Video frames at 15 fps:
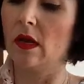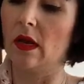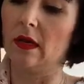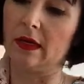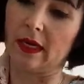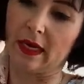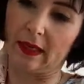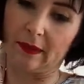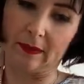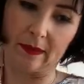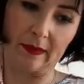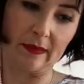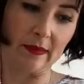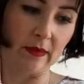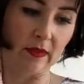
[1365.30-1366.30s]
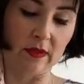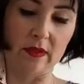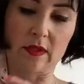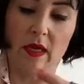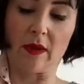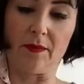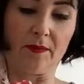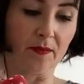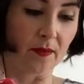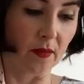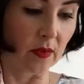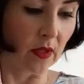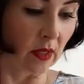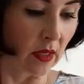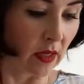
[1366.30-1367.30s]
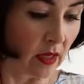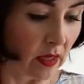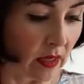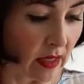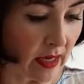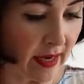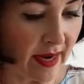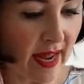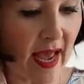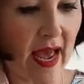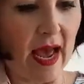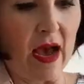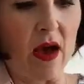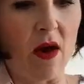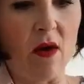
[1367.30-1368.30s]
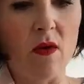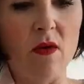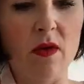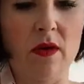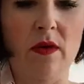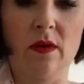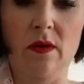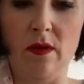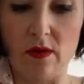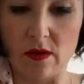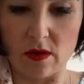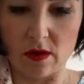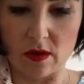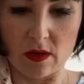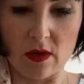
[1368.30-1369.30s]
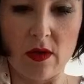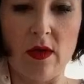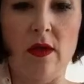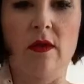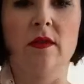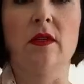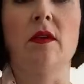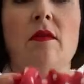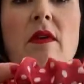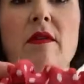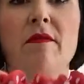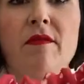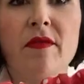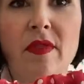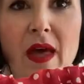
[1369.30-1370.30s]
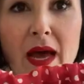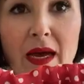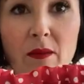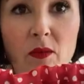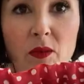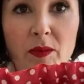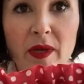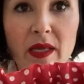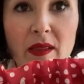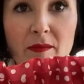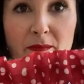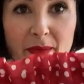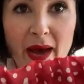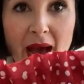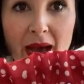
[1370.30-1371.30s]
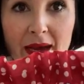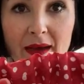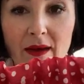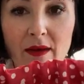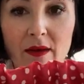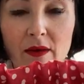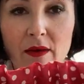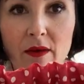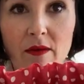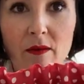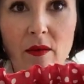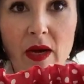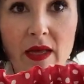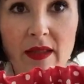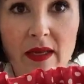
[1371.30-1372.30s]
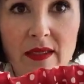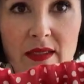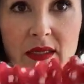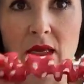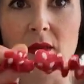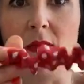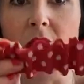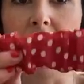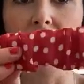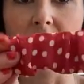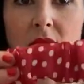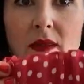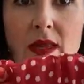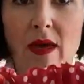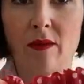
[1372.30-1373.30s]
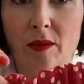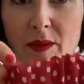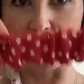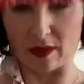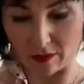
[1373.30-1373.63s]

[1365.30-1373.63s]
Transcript: Okay, so now, so if that would be the back where that seam is, and that would be the